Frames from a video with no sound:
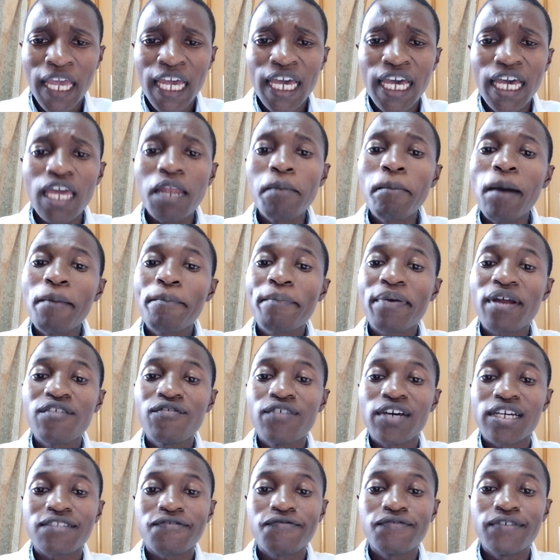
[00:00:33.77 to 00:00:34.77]
In my
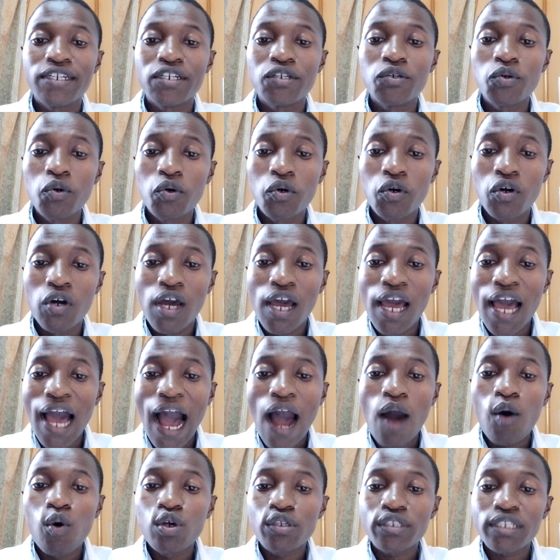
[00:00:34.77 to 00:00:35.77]
previous video, I
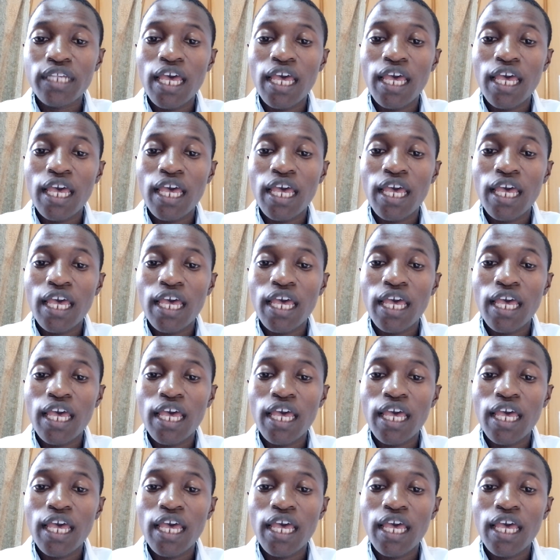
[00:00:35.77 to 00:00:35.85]
was